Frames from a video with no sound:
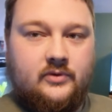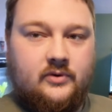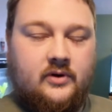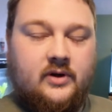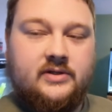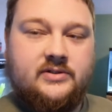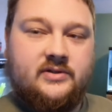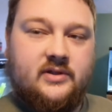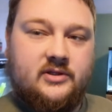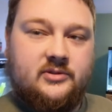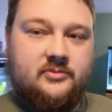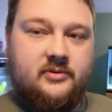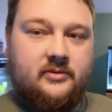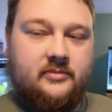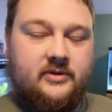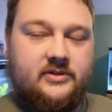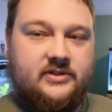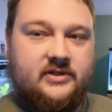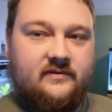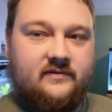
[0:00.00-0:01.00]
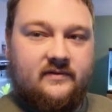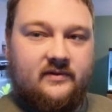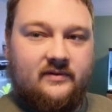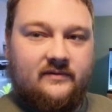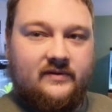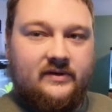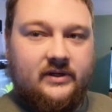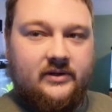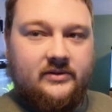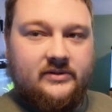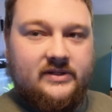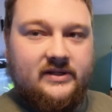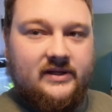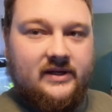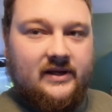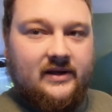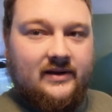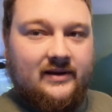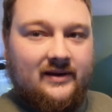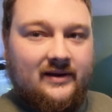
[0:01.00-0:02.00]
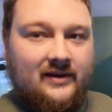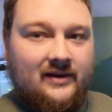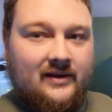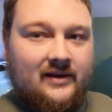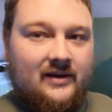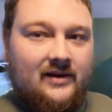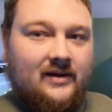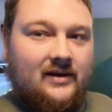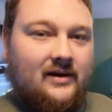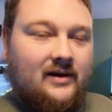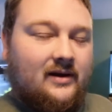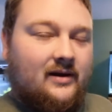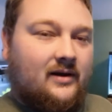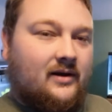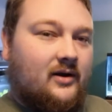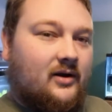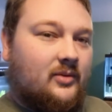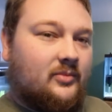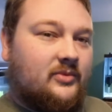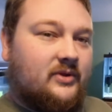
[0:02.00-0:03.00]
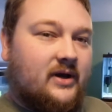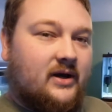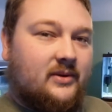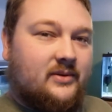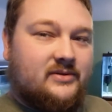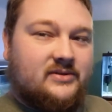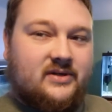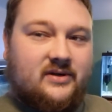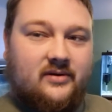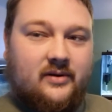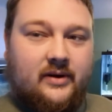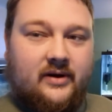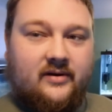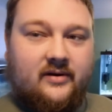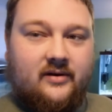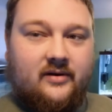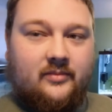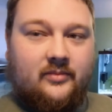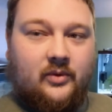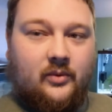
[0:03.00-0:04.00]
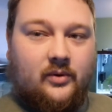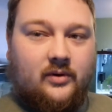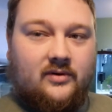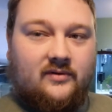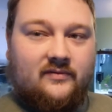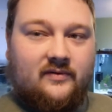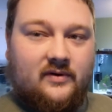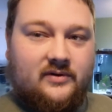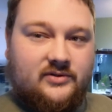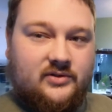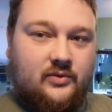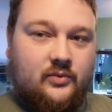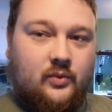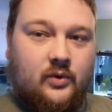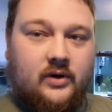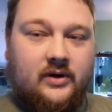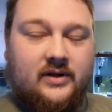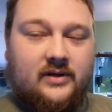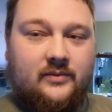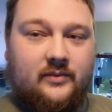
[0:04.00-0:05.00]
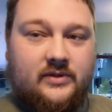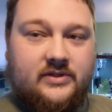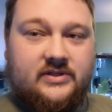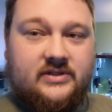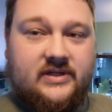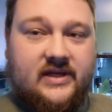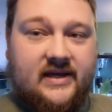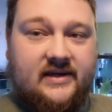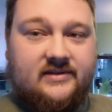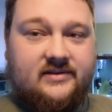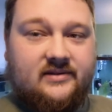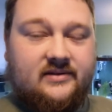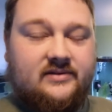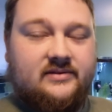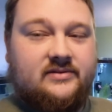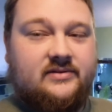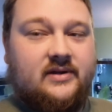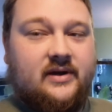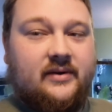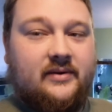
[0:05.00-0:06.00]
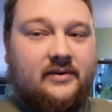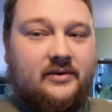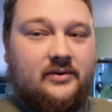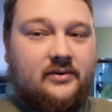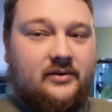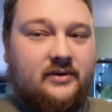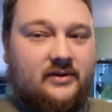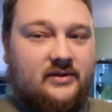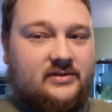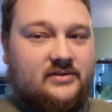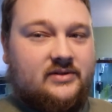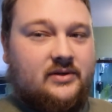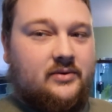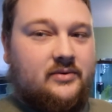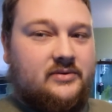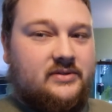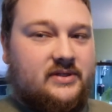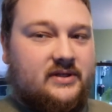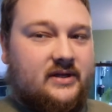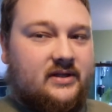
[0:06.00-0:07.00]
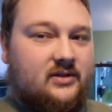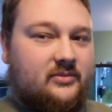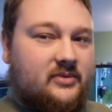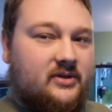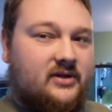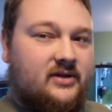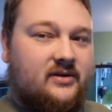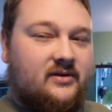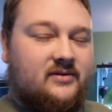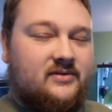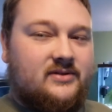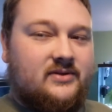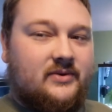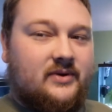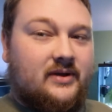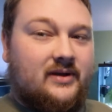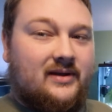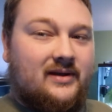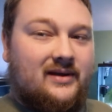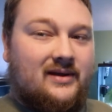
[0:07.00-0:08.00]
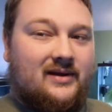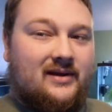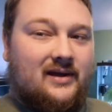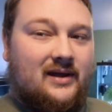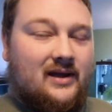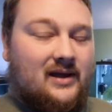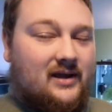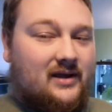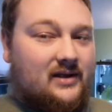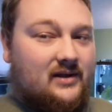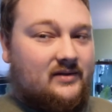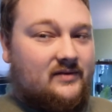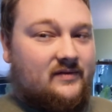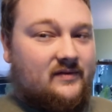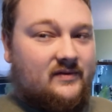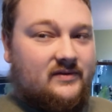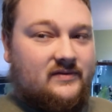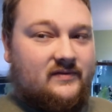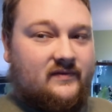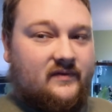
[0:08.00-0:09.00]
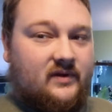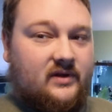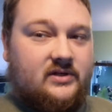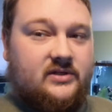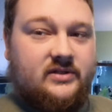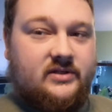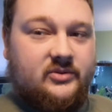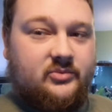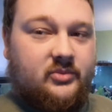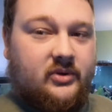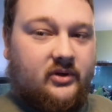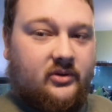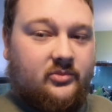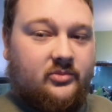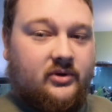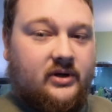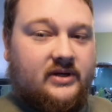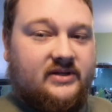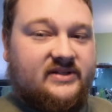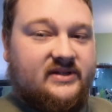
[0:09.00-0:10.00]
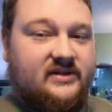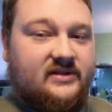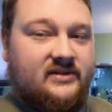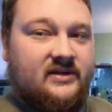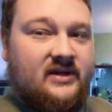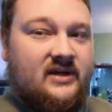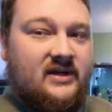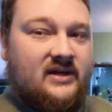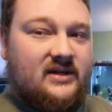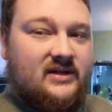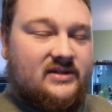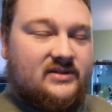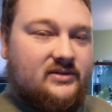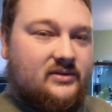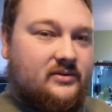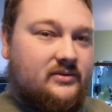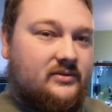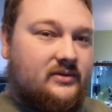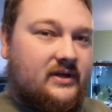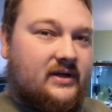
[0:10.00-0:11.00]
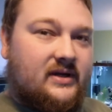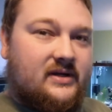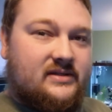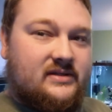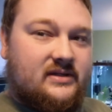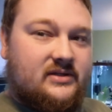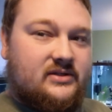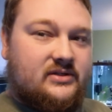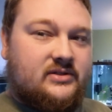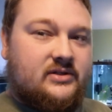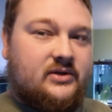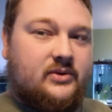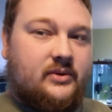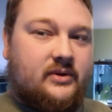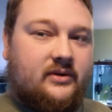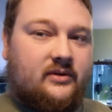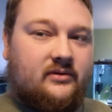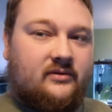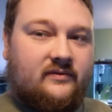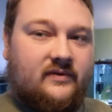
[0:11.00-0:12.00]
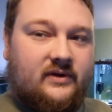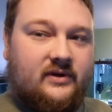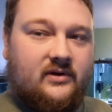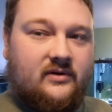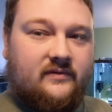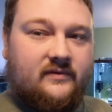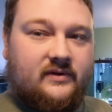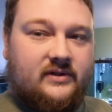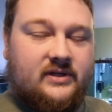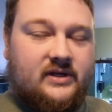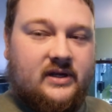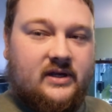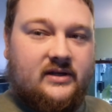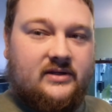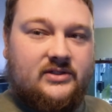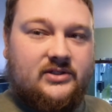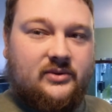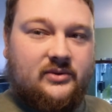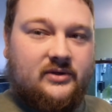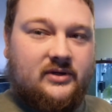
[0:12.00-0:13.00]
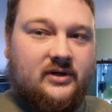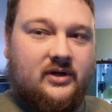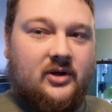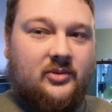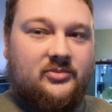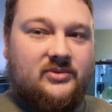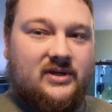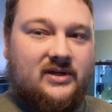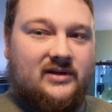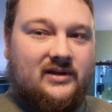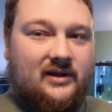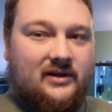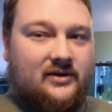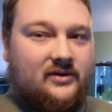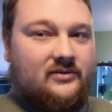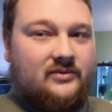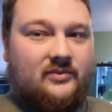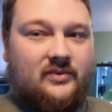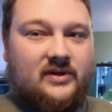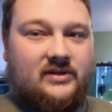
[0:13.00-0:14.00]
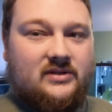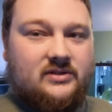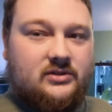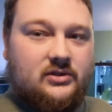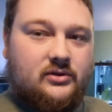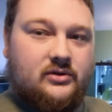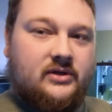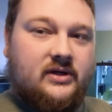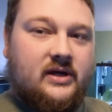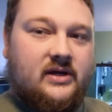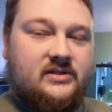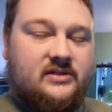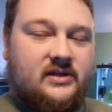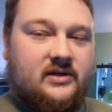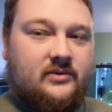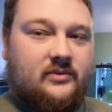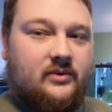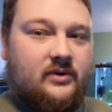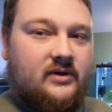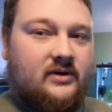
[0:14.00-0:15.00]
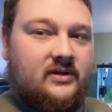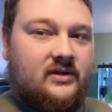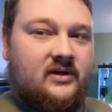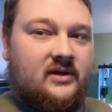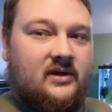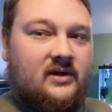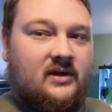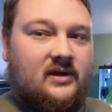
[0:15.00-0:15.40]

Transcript: Alright, so that's pretty much it for the video today. Um, the Aquaterrarium, the waterfalls are working, which is excellent, so now I can go get the stones and get them adhered to it and finish this build process. So, like I said, just a quick little video for today showing an update. I couldn't wait to show you guys that it worked,